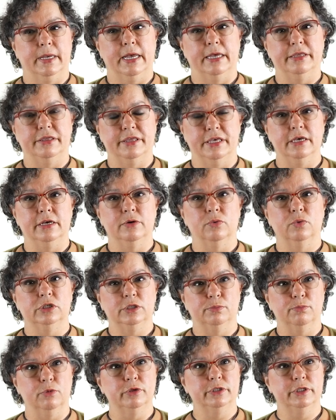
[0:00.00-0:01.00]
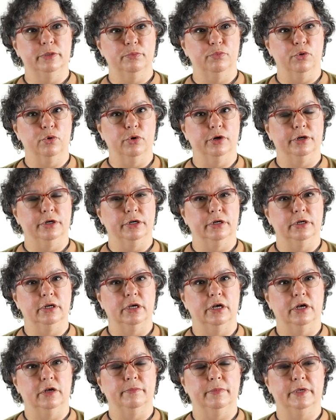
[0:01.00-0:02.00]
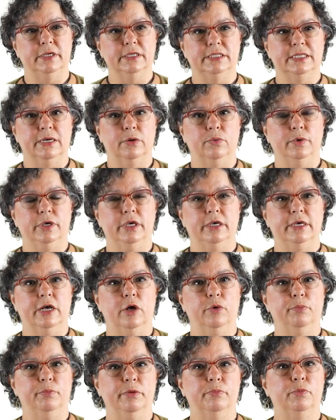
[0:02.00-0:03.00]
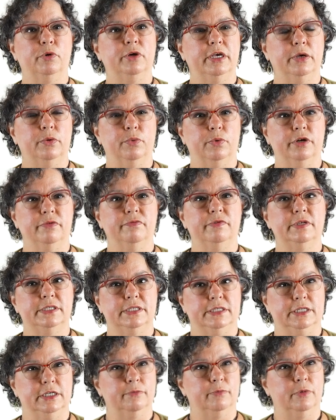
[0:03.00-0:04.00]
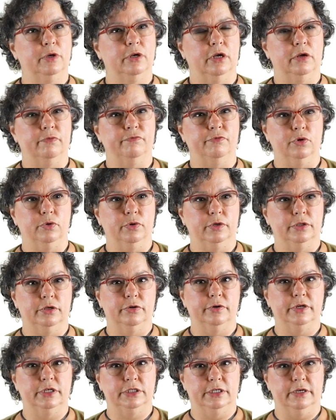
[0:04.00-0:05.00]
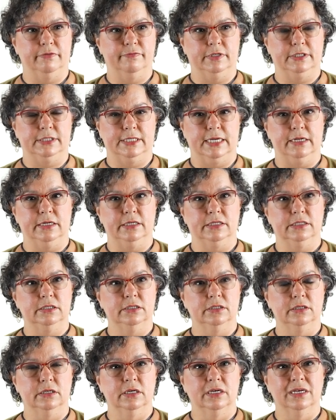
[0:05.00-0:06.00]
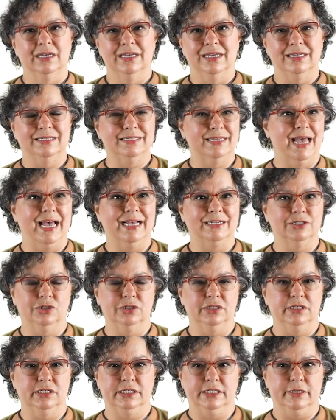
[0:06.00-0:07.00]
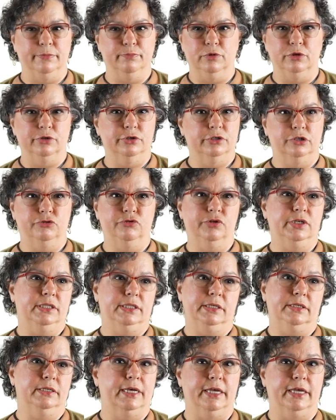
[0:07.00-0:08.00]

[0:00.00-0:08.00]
I think what's most important um, is that we help people get rid of the stigma of knowing their HIV status. It's actually simpler to treat than